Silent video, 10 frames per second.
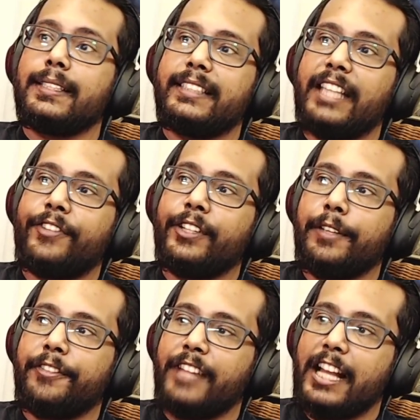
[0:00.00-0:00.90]
this is
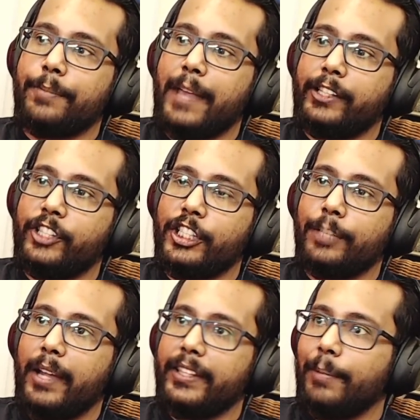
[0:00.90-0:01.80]
definitely a flashback,
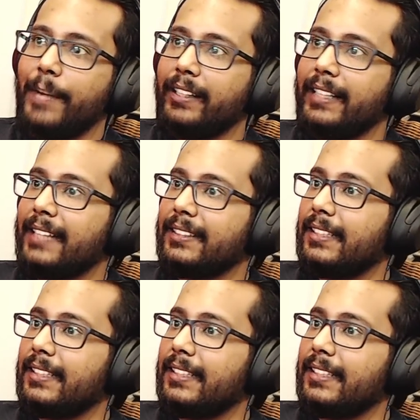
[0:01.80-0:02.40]
judging by the American